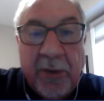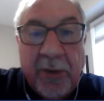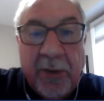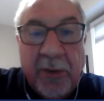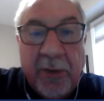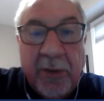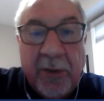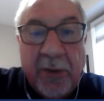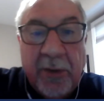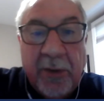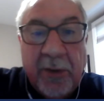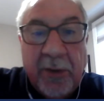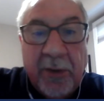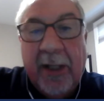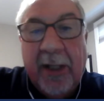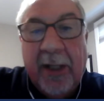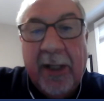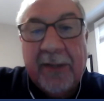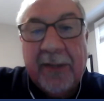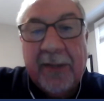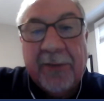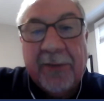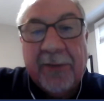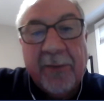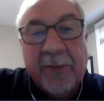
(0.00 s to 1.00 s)

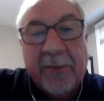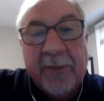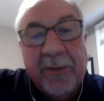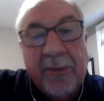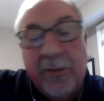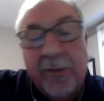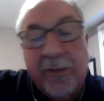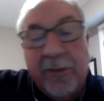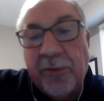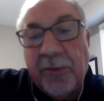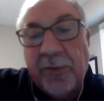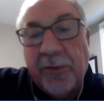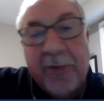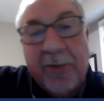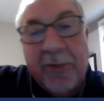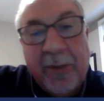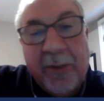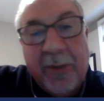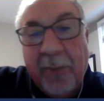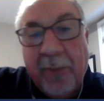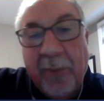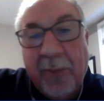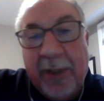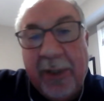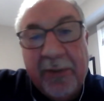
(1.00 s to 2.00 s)
So, to the
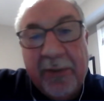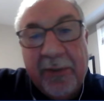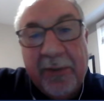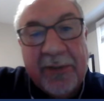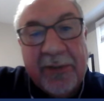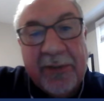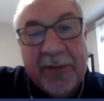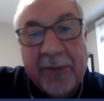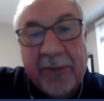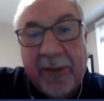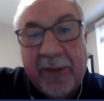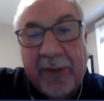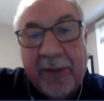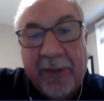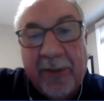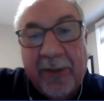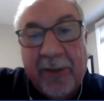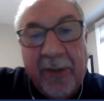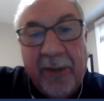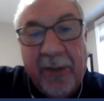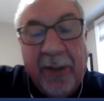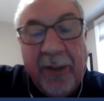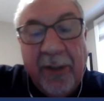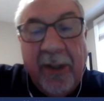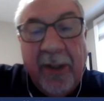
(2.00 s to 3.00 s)
complainers out there,
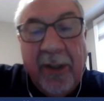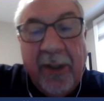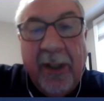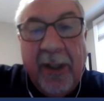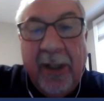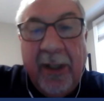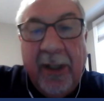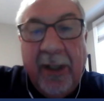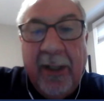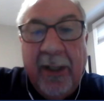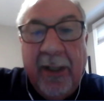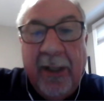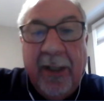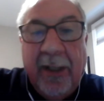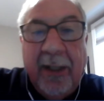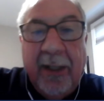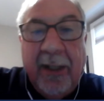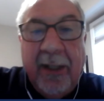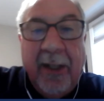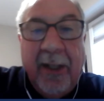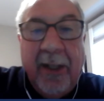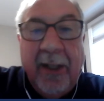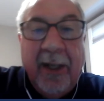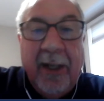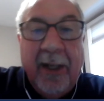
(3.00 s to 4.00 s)

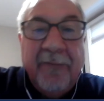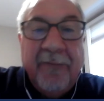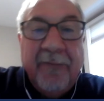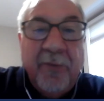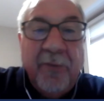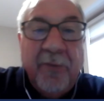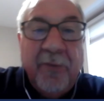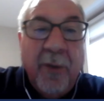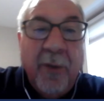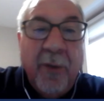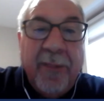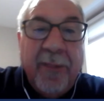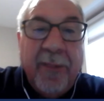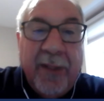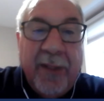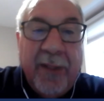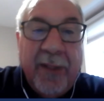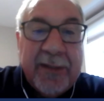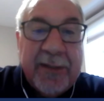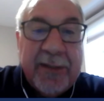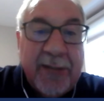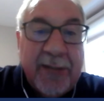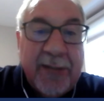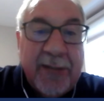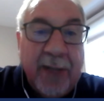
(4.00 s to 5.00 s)
if you want
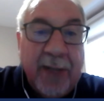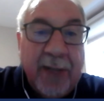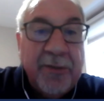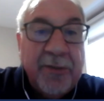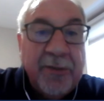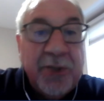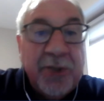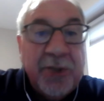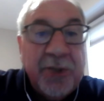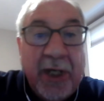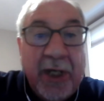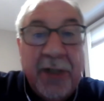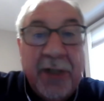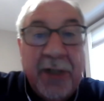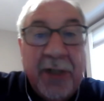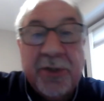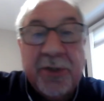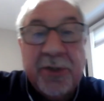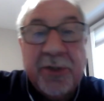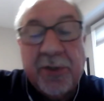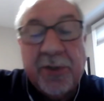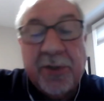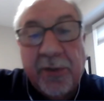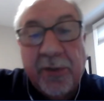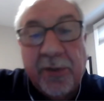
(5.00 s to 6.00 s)
things done,
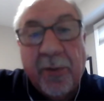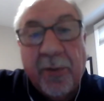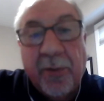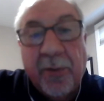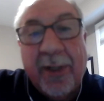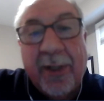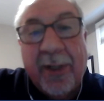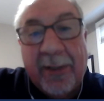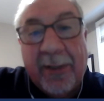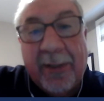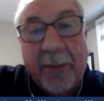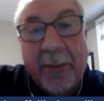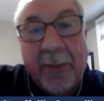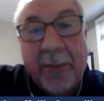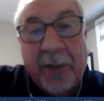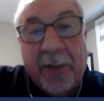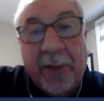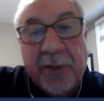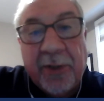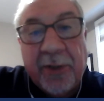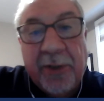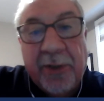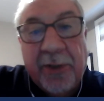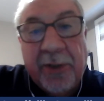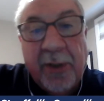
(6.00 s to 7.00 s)
changed to the right
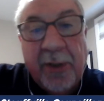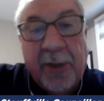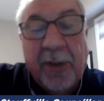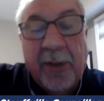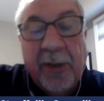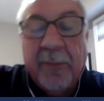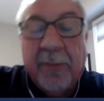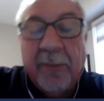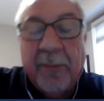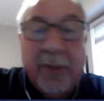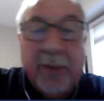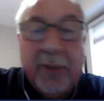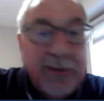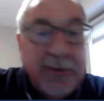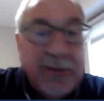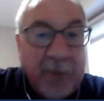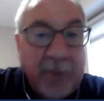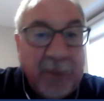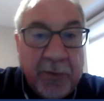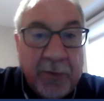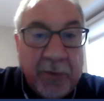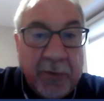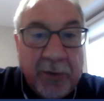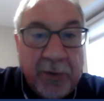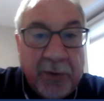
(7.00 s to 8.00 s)
direction, please
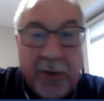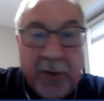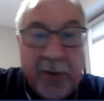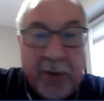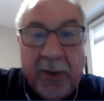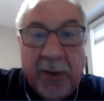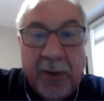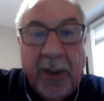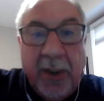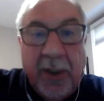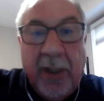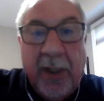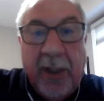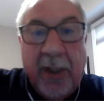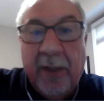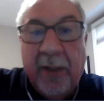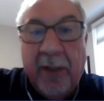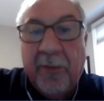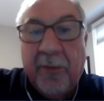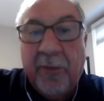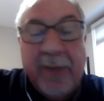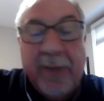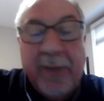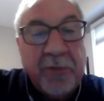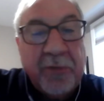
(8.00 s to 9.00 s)
vote.
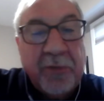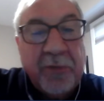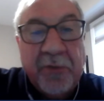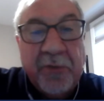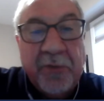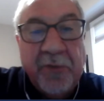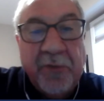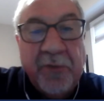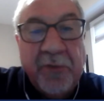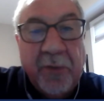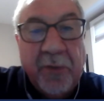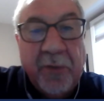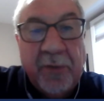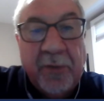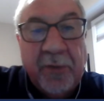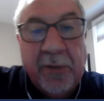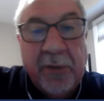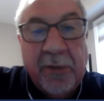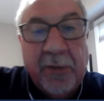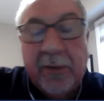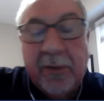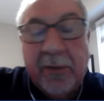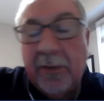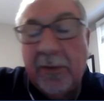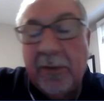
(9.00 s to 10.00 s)
Without your vote,
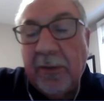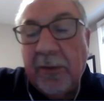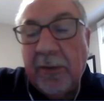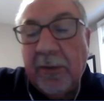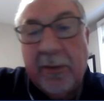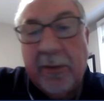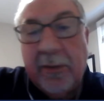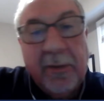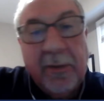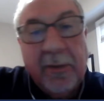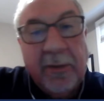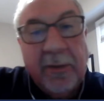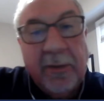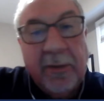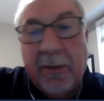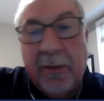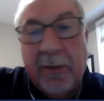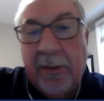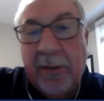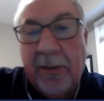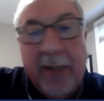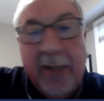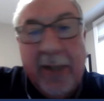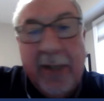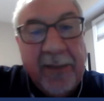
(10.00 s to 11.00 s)

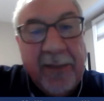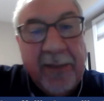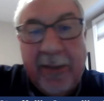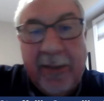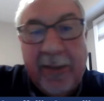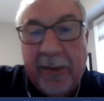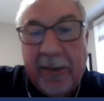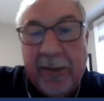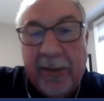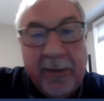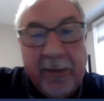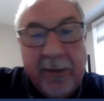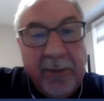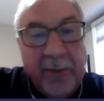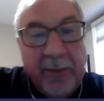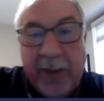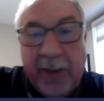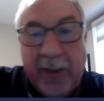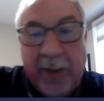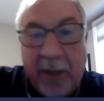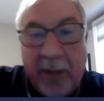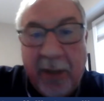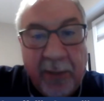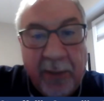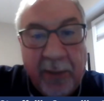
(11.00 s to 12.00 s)
nothing can be
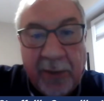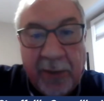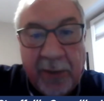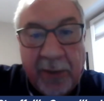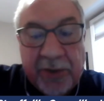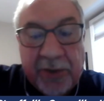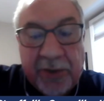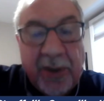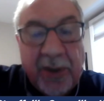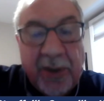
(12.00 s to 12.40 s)
accomplished.